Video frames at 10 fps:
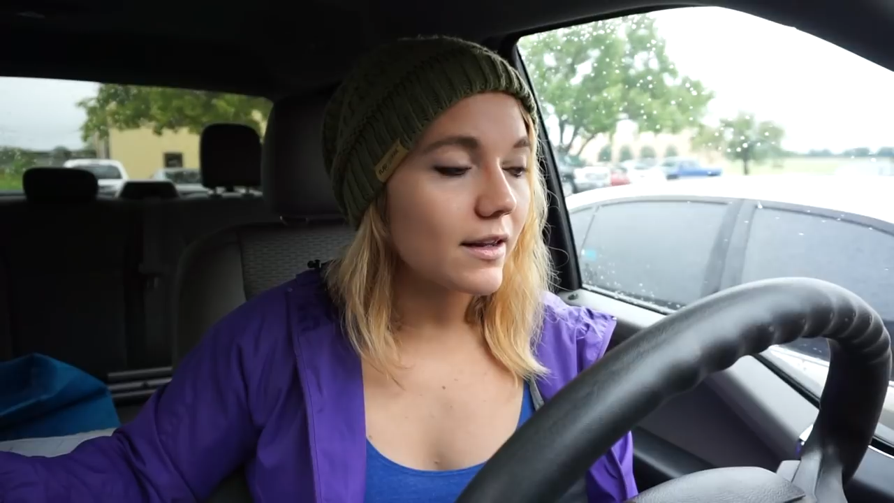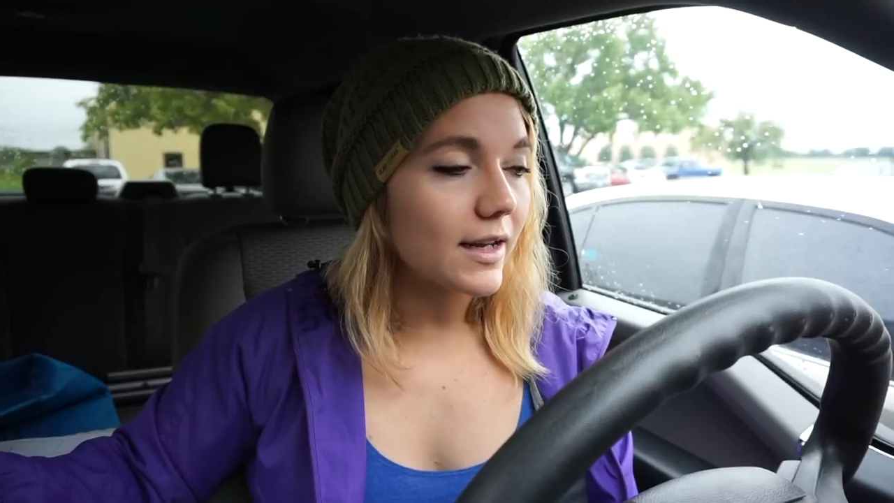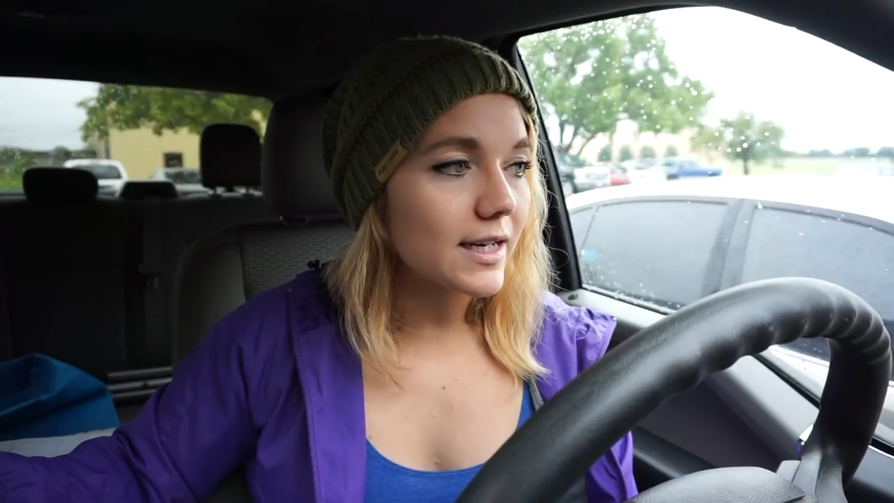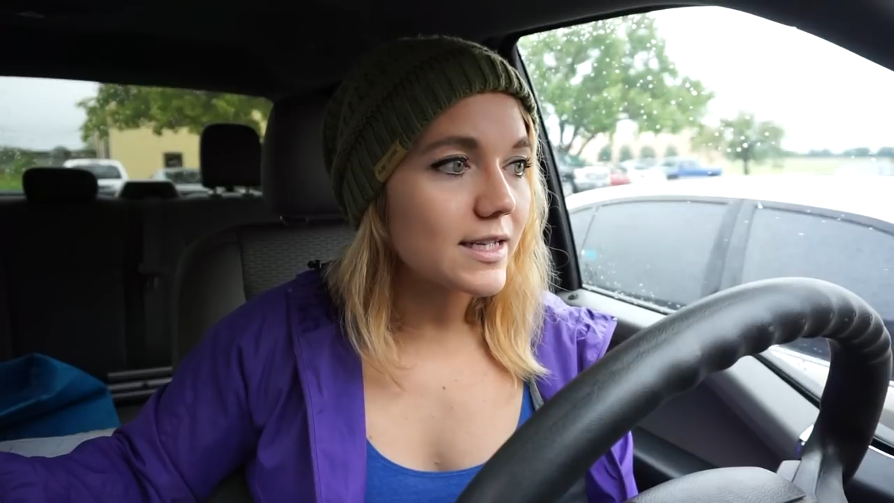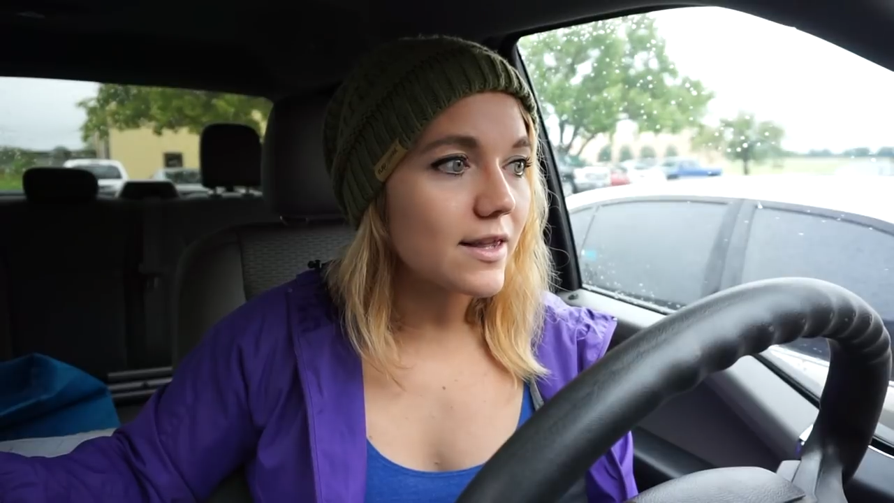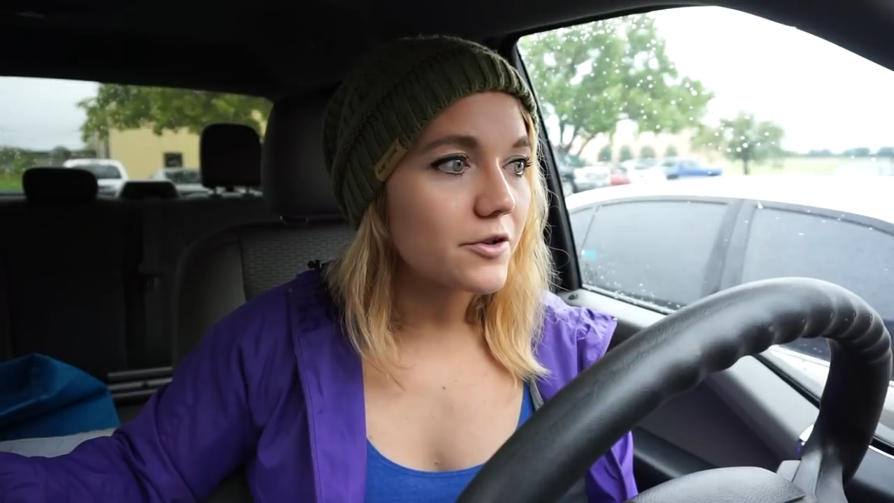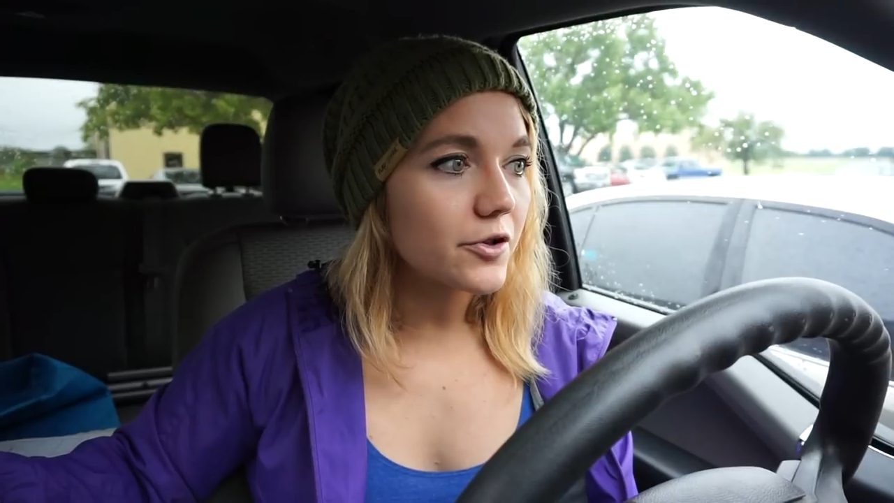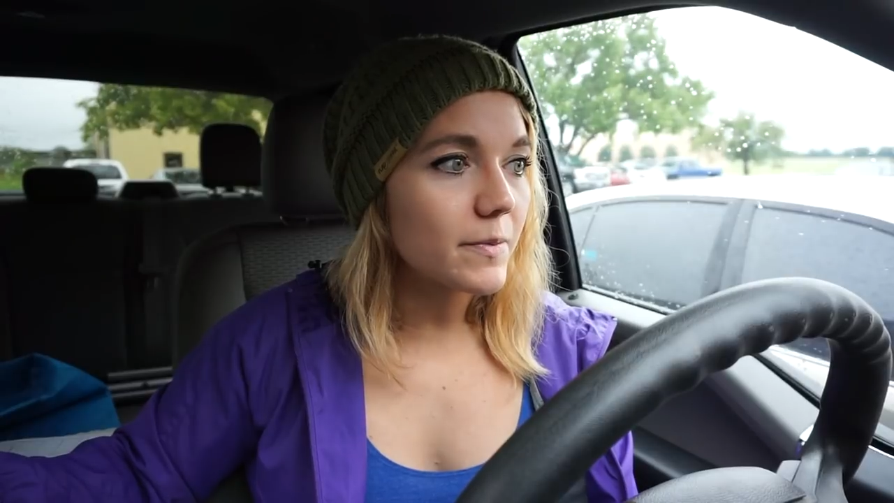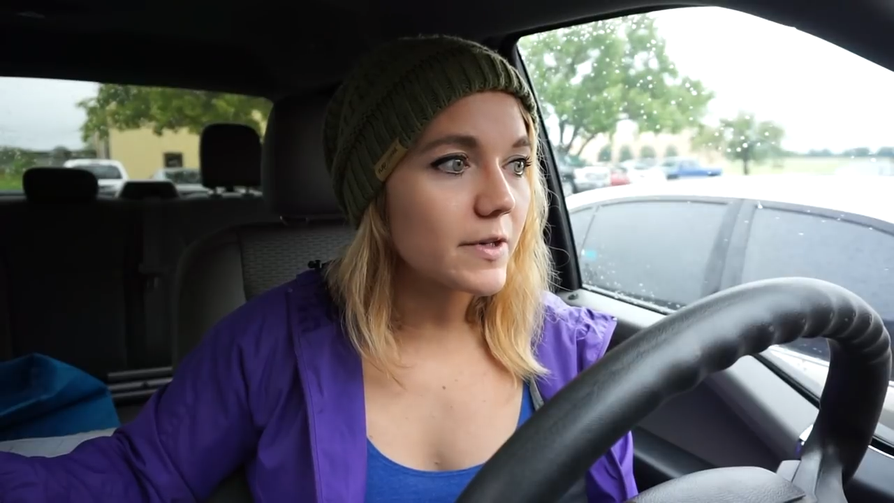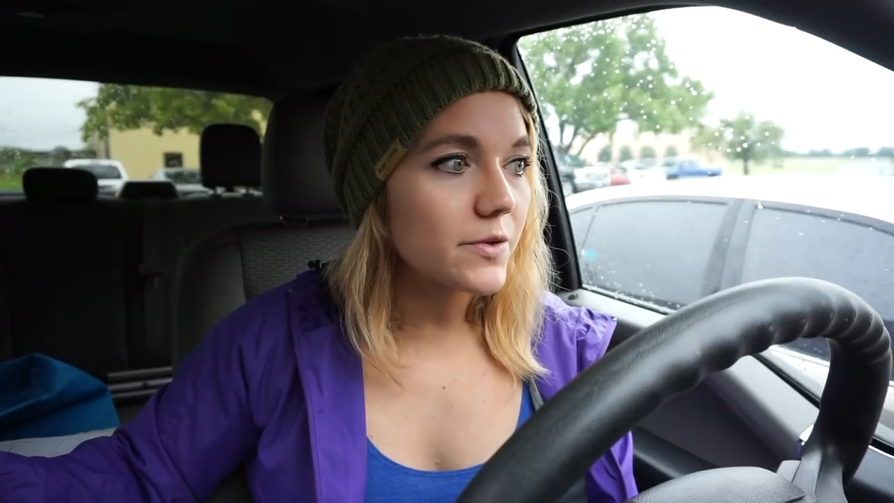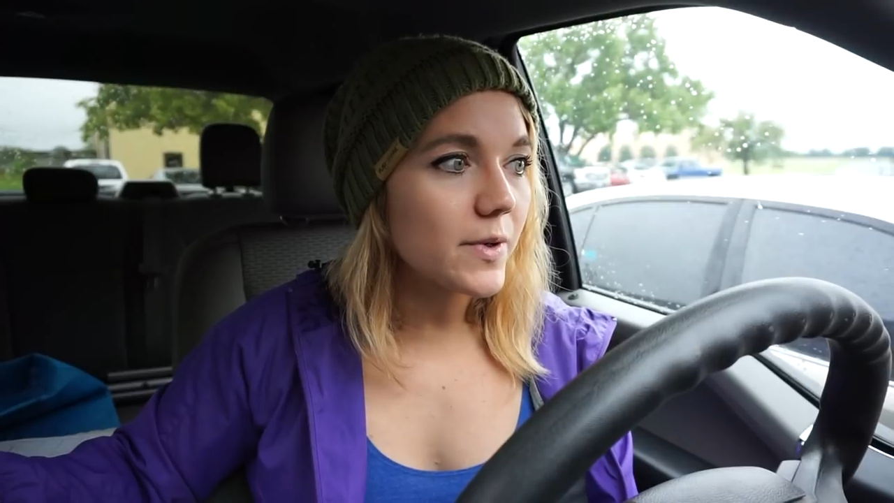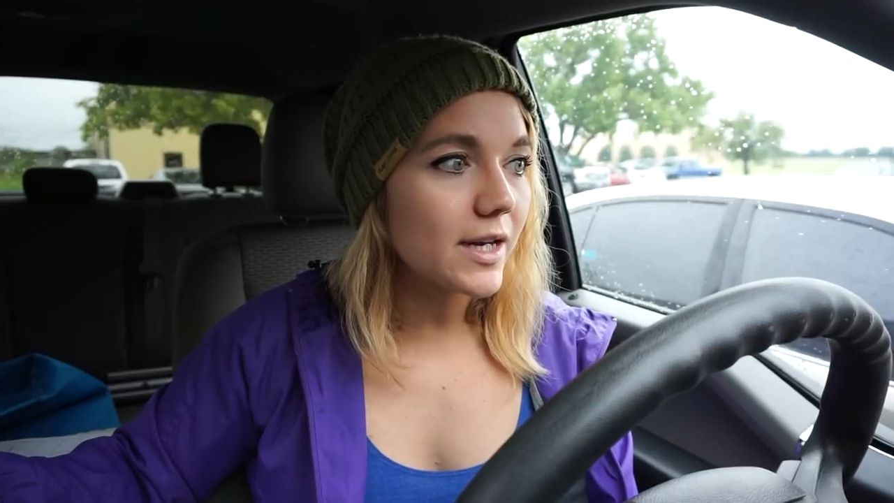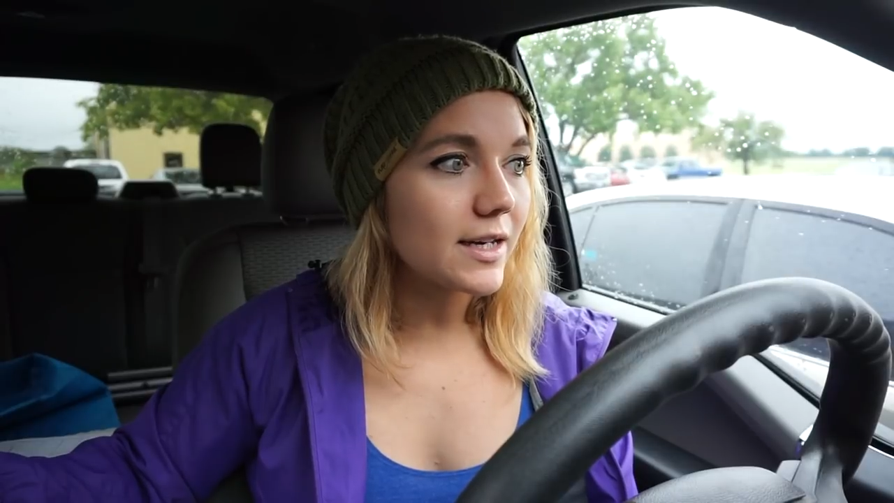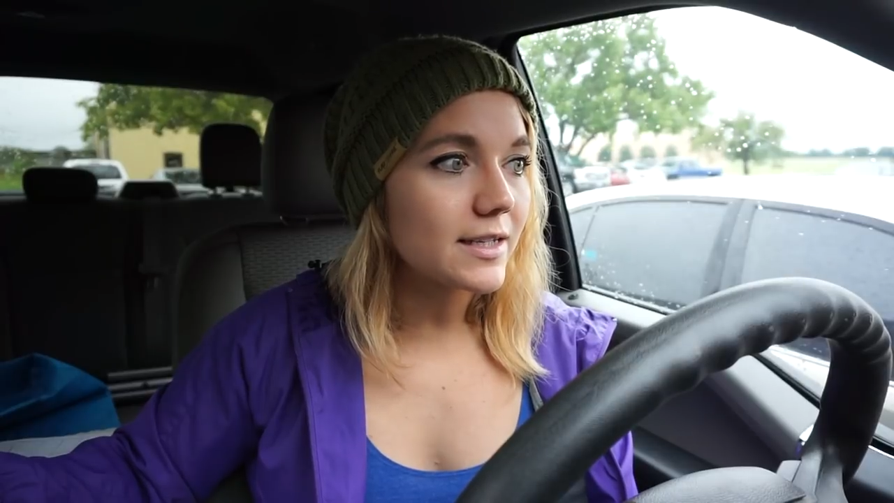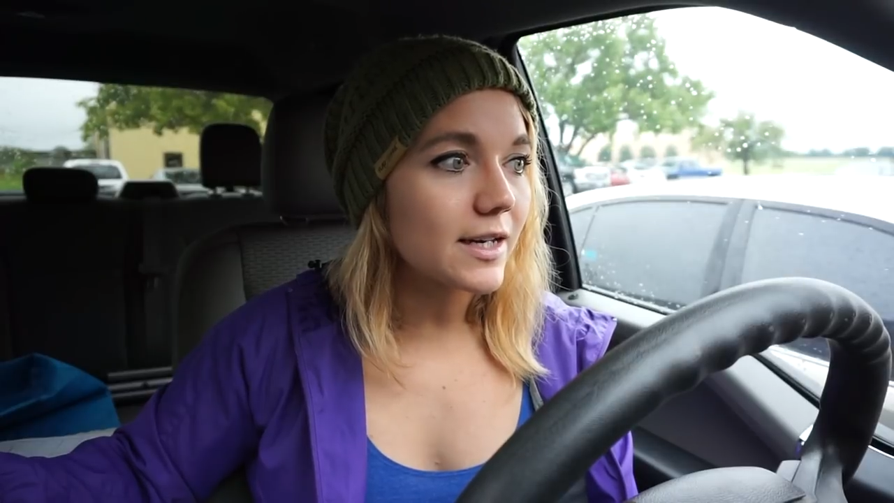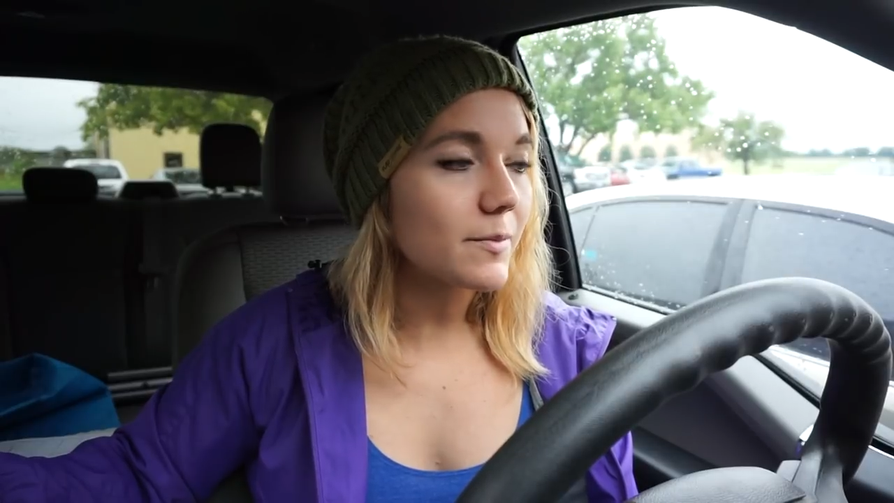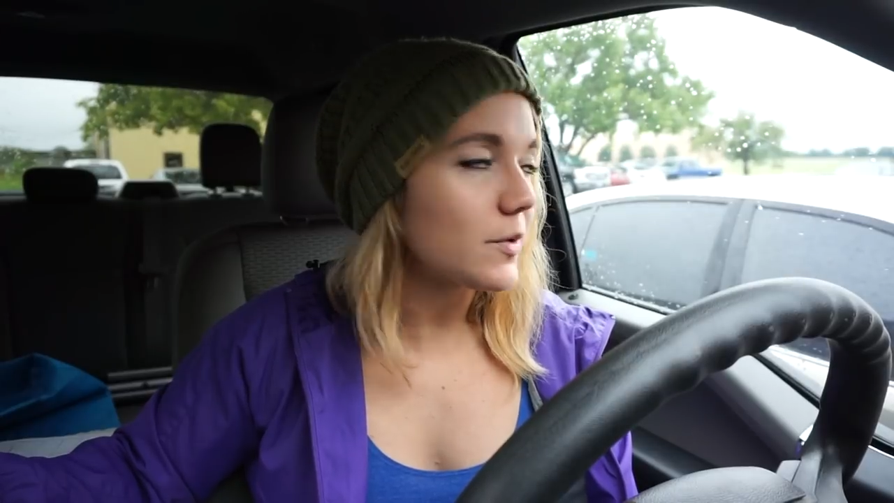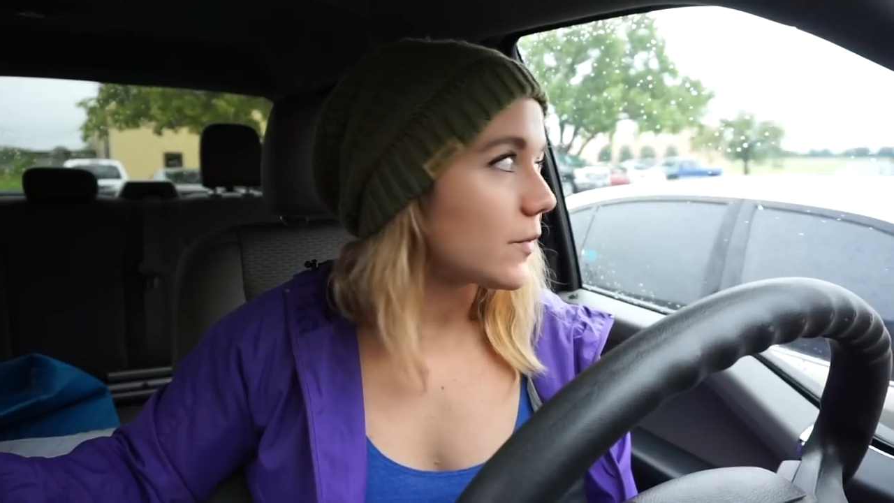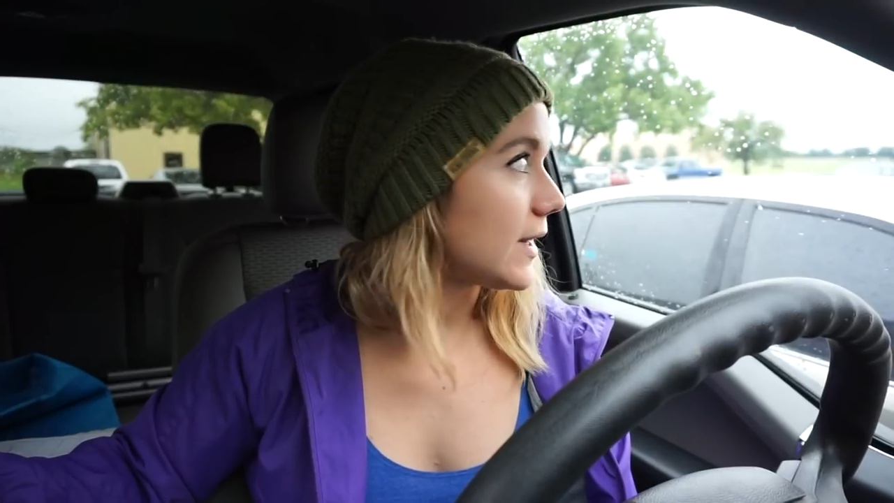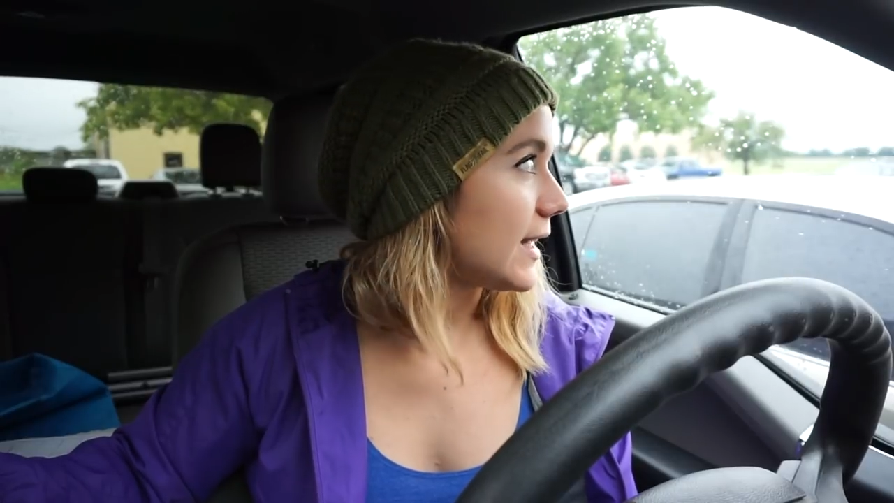like I said, the trip this weekend is going to
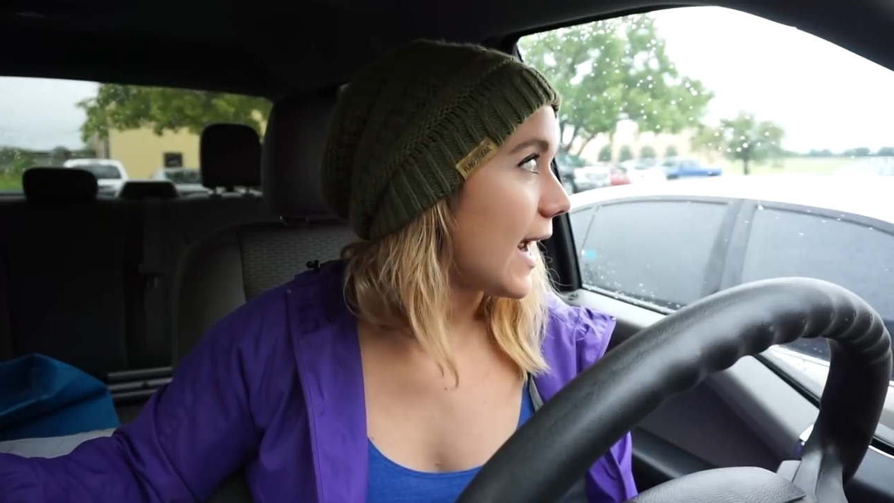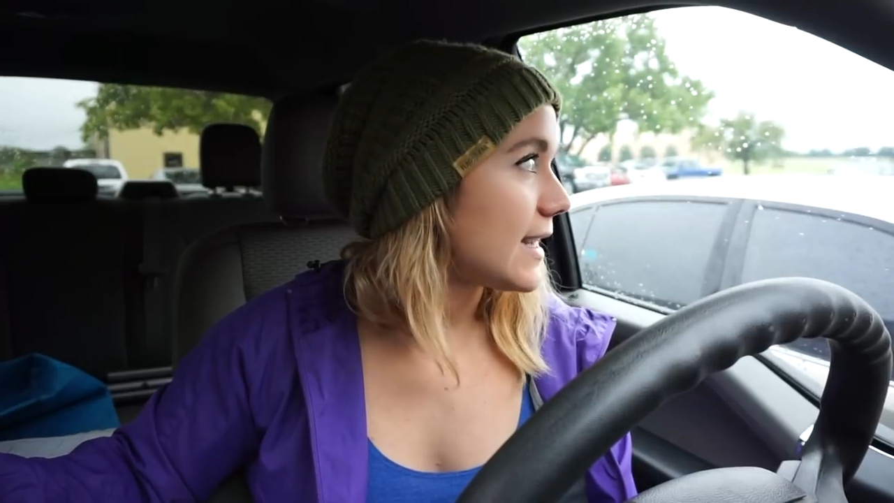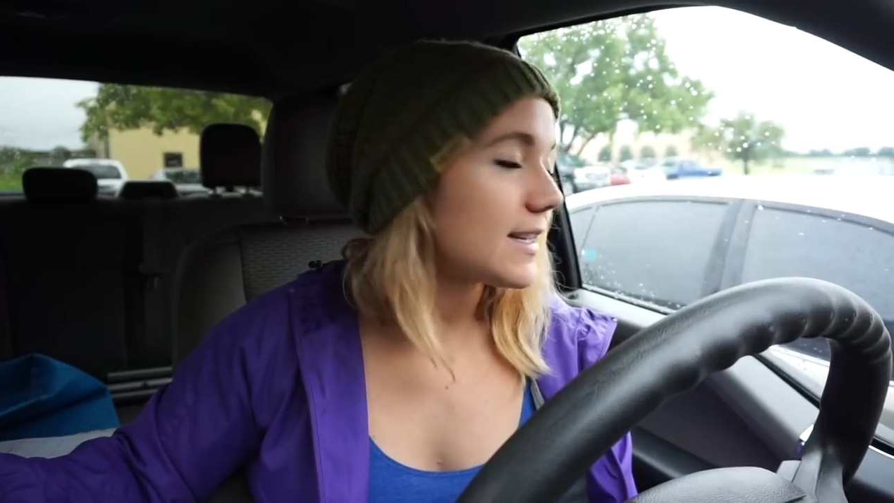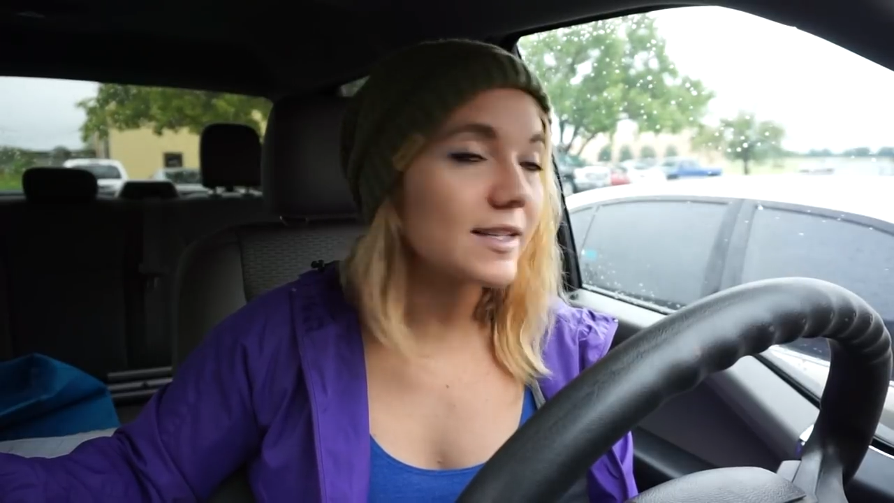be really nice.